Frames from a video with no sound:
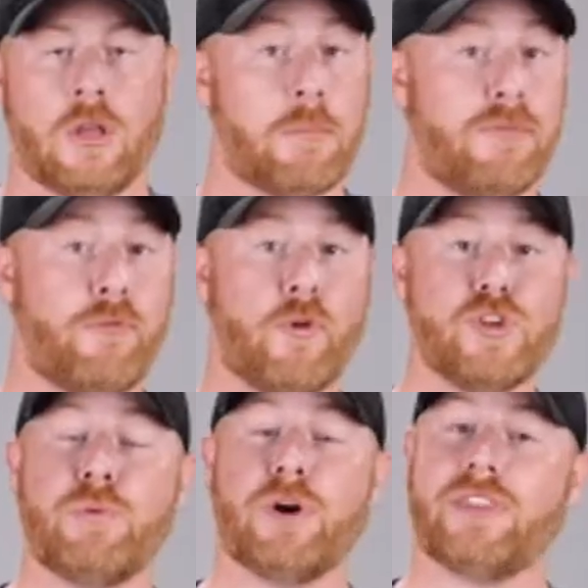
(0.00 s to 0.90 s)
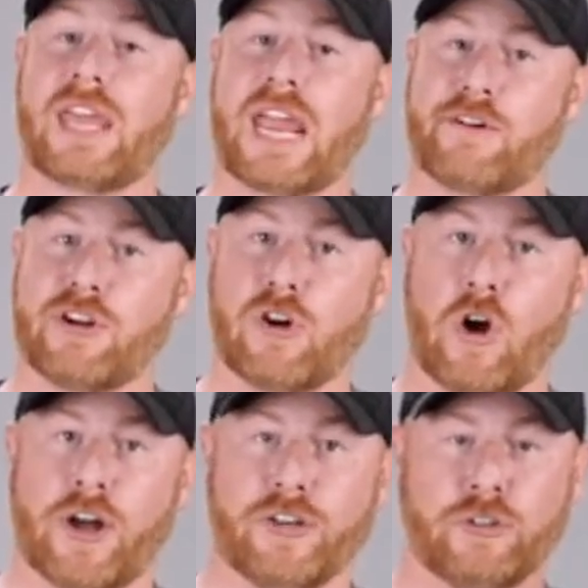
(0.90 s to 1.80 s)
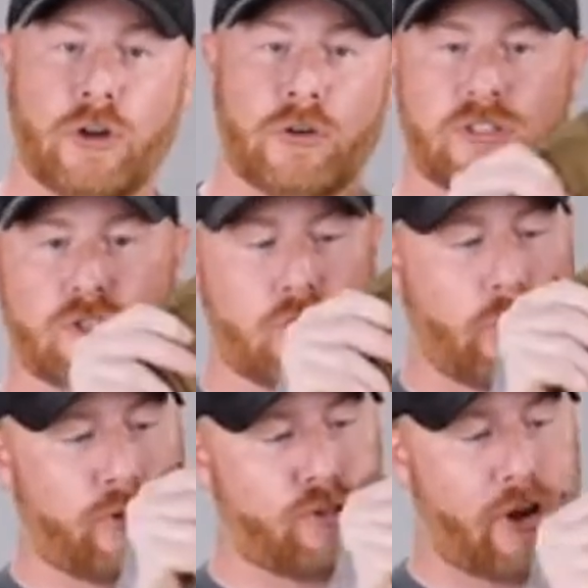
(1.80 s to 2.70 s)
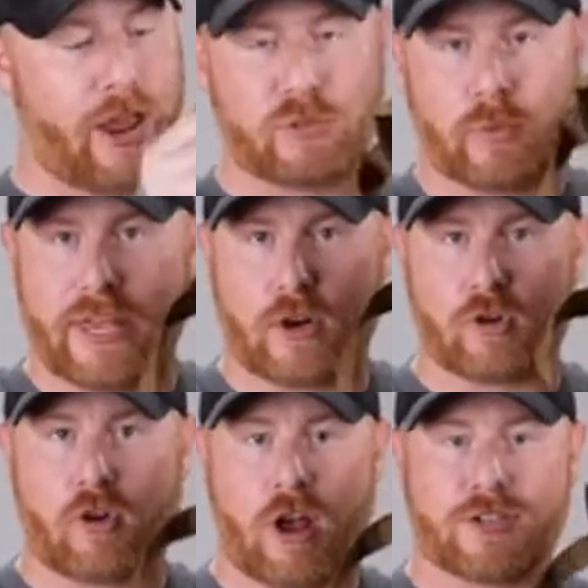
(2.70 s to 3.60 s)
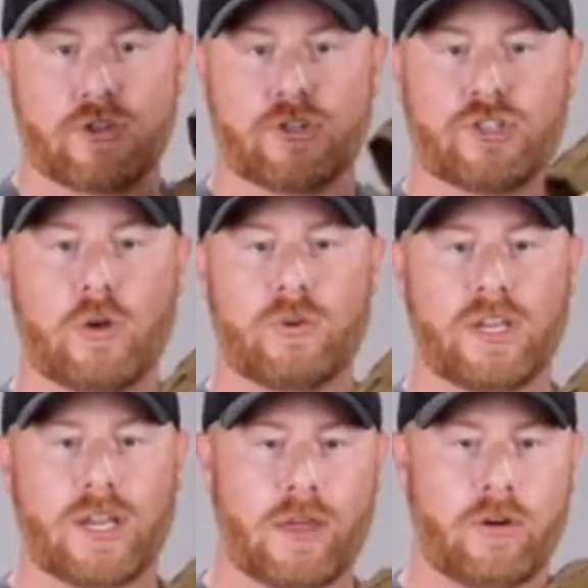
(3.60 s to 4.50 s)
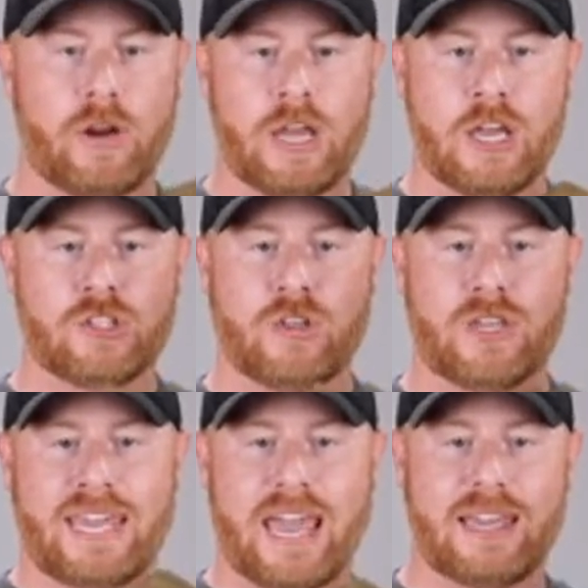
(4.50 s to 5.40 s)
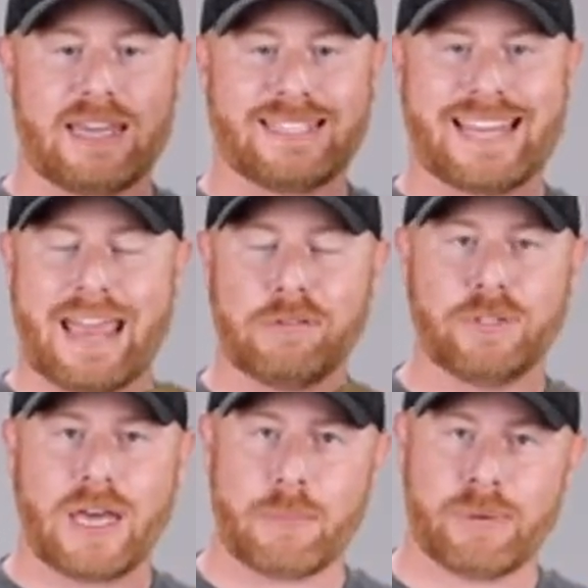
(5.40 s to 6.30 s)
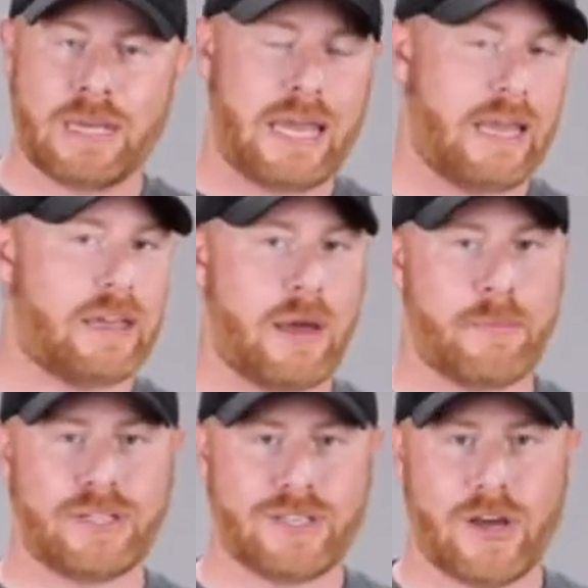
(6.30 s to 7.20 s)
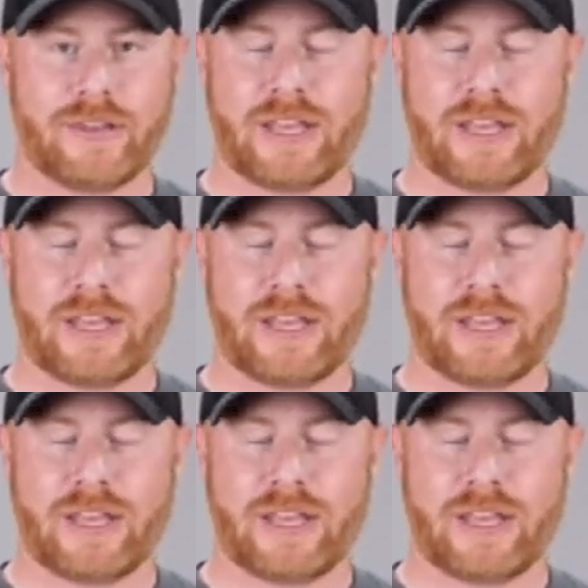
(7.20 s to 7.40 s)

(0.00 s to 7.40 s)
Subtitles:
Before you put the carrier on, you'll notice the shoulder straps where they cross, they're sewn together so they can't get tangled up and come undone.